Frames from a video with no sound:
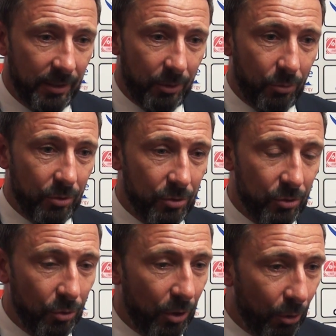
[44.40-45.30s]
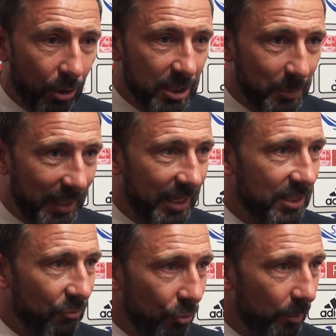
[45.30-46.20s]
You know, there's not a lot of
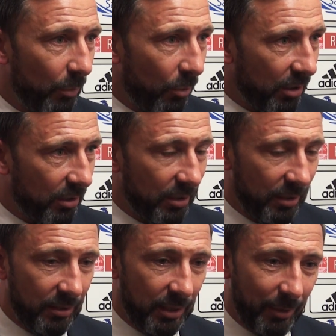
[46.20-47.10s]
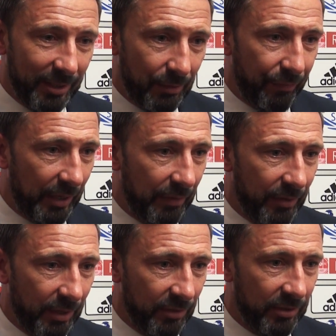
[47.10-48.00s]
space and room to work, and we had to fight
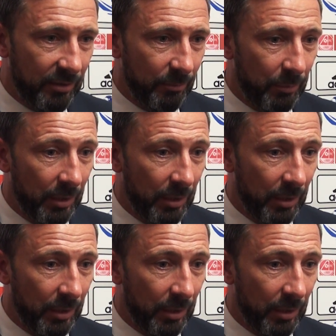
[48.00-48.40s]
for everything.